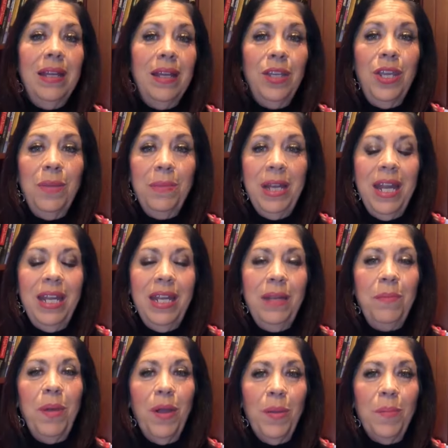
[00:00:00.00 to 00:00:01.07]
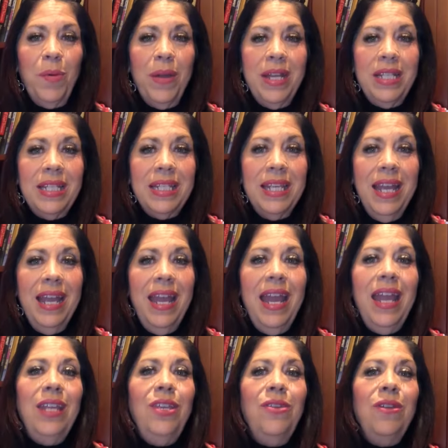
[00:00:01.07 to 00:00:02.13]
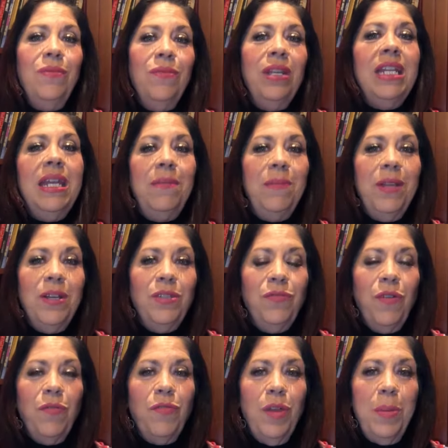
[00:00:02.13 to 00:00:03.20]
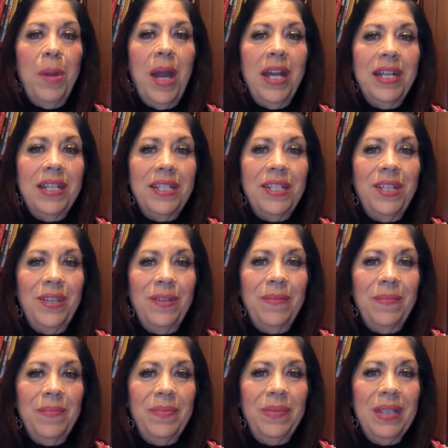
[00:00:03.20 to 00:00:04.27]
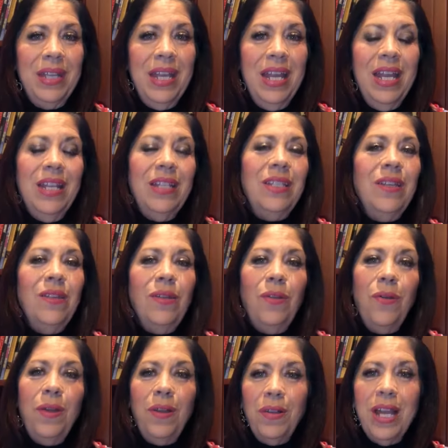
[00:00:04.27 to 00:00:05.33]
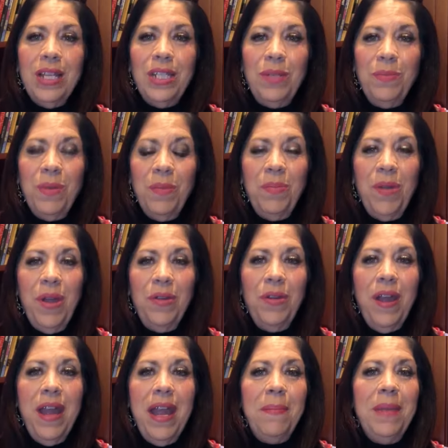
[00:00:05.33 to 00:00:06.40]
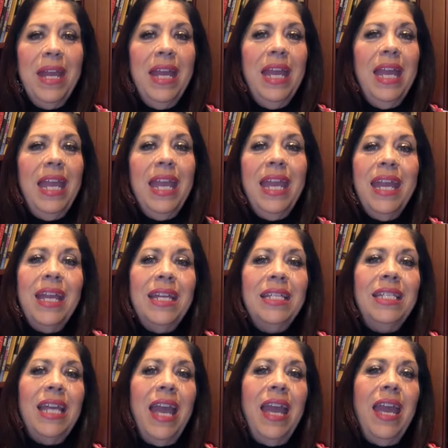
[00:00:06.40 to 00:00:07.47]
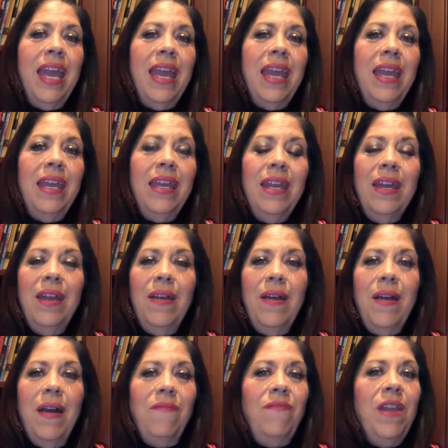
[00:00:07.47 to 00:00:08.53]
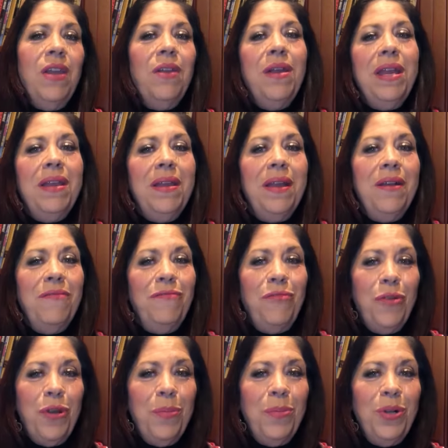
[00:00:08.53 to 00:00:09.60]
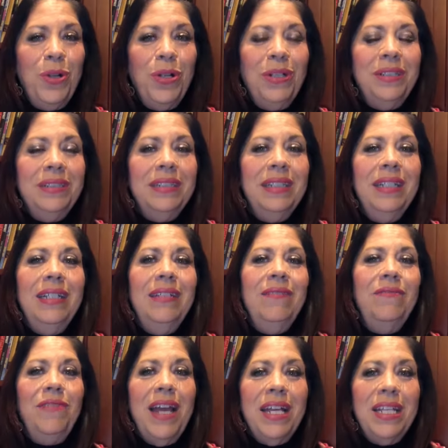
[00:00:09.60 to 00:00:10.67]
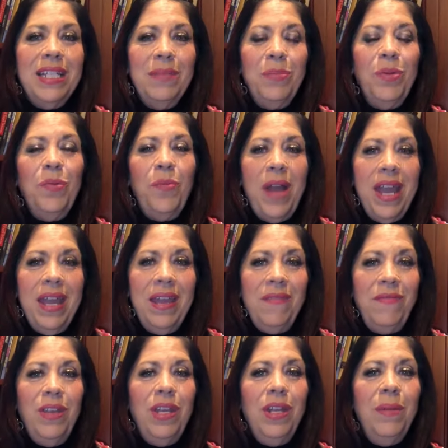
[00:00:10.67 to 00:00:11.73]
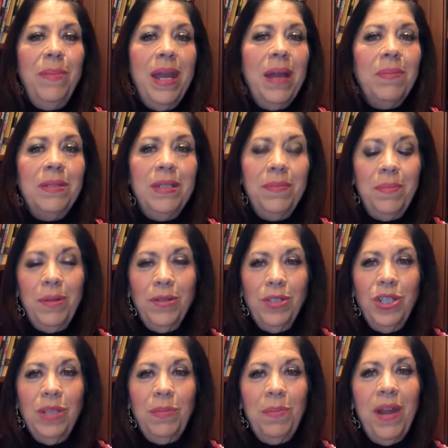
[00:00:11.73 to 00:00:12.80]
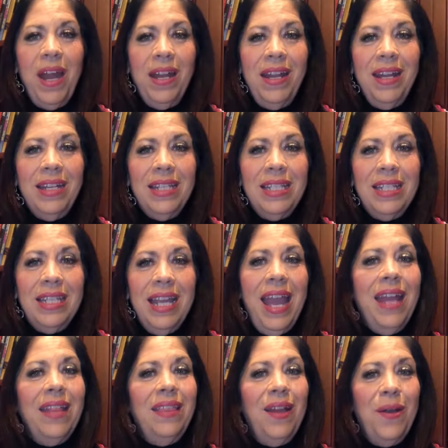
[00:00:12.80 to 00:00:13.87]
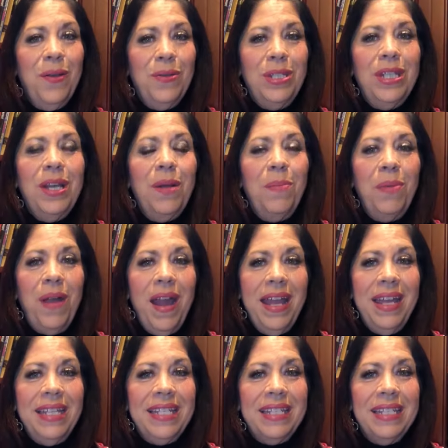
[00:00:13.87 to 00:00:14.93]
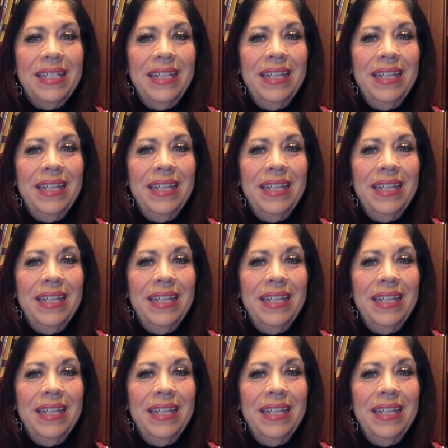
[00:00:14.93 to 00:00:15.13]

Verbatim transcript: accumulating perk points, and you can redeem those for free product too. So the Loyal Customer Program is a, a very affordable, flexible way for you to be able to purchase products at the wholesale price